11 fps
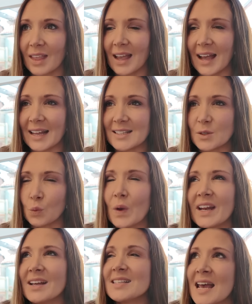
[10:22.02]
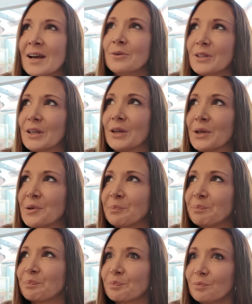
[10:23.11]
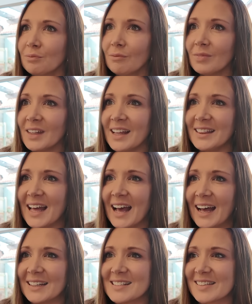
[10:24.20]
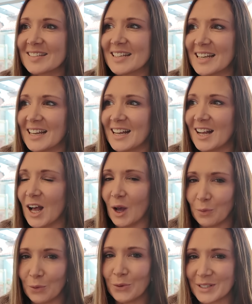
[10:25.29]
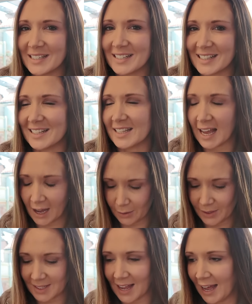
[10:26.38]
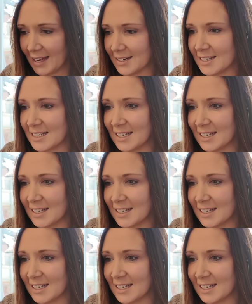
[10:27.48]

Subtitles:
And when I tell you that I walked into this house and,